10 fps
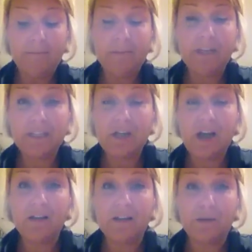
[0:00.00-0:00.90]
let's
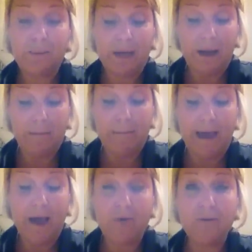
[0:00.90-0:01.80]
talk a little bit
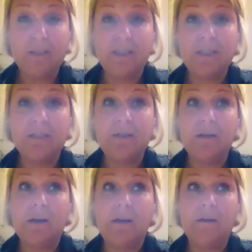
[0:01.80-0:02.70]
about
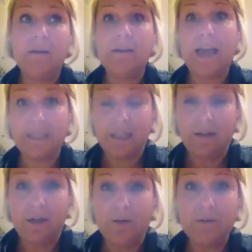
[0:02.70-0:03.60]

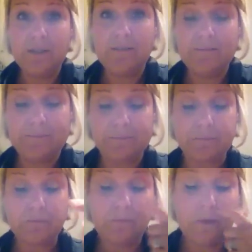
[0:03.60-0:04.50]
SLOs.
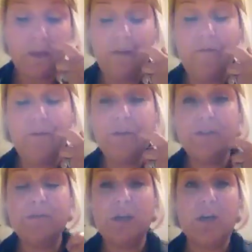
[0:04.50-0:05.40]
First
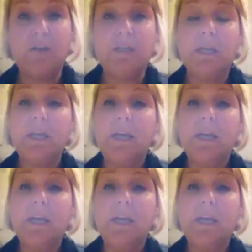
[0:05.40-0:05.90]
of all,